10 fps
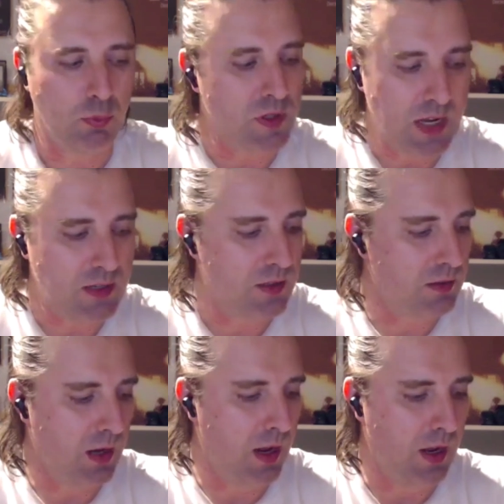
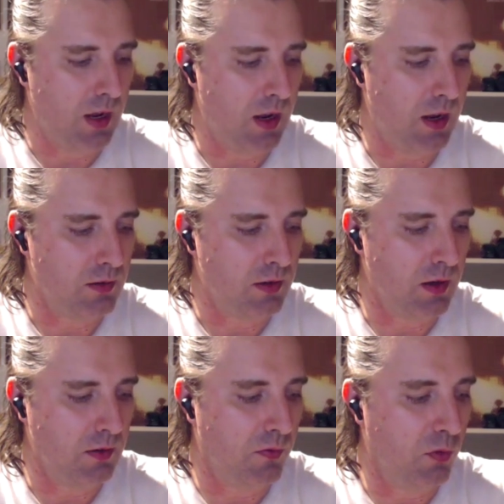presents
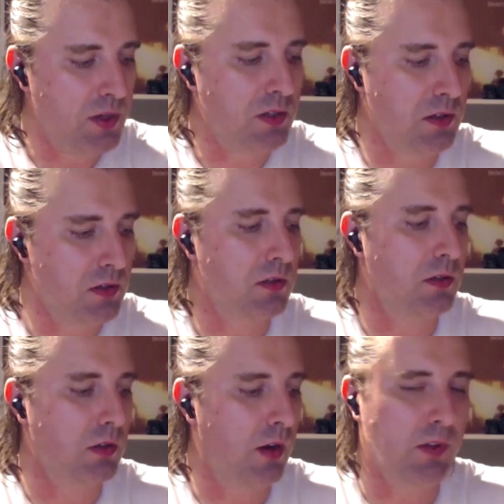the
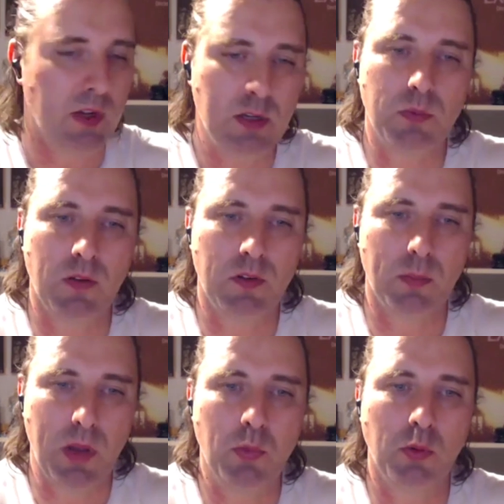voices of
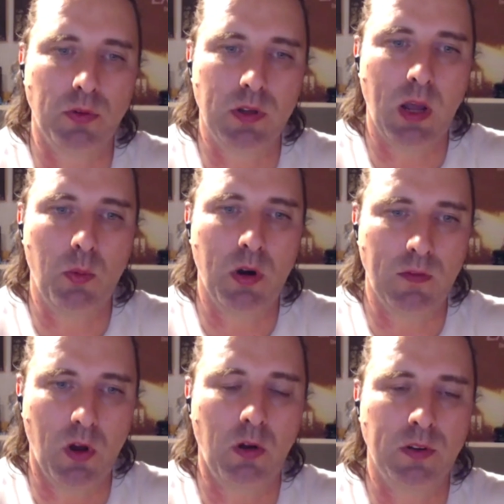the people that were
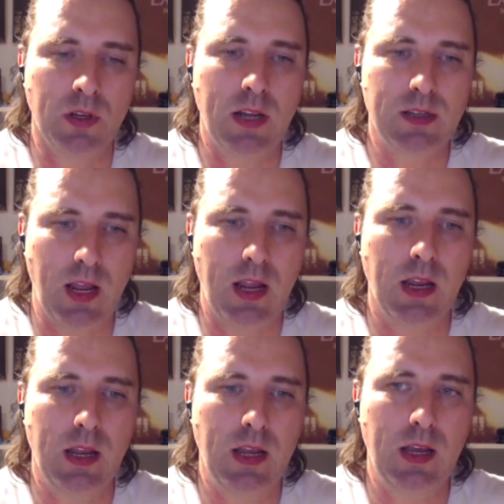involved in that
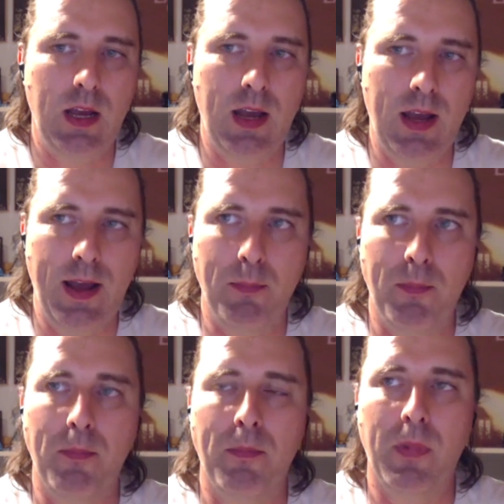day.
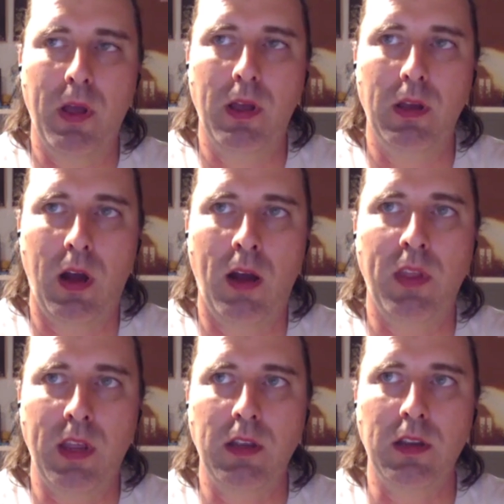I
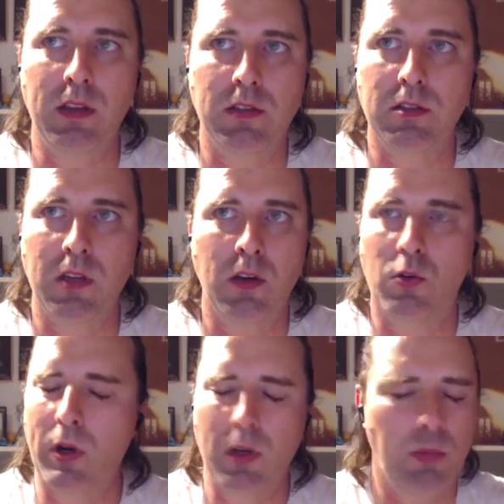think it's just
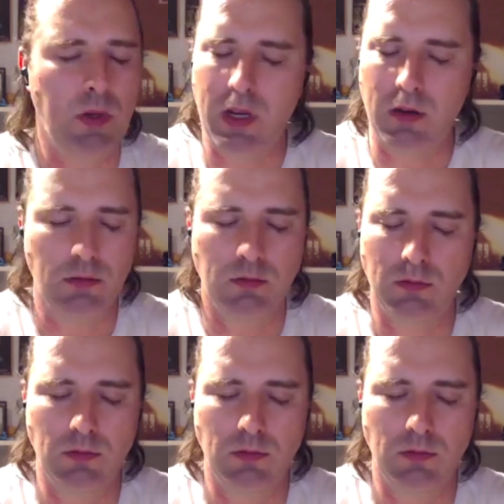incredibly